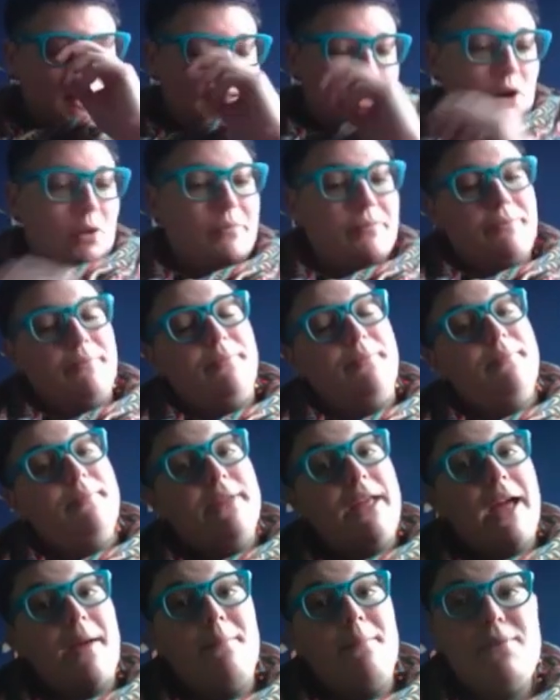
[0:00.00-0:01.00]
So
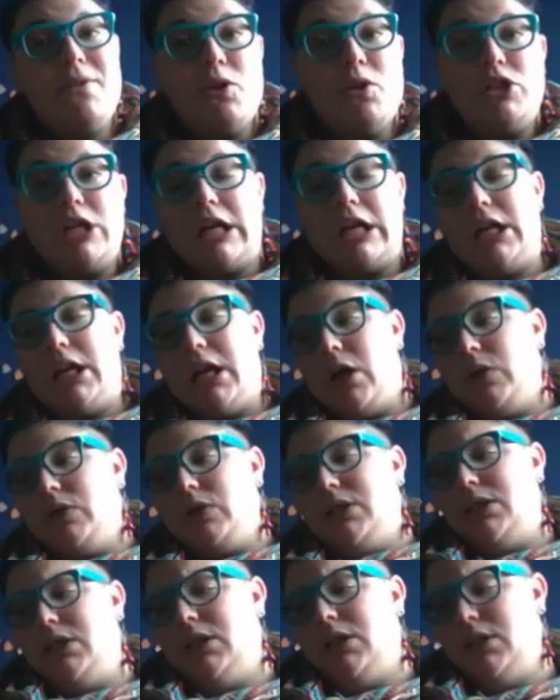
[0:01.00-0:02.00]
yeah, so check it
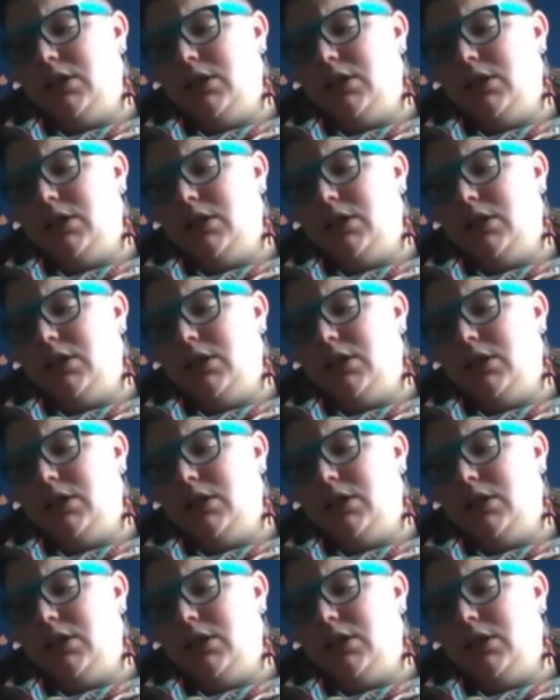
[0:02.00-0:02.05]
out.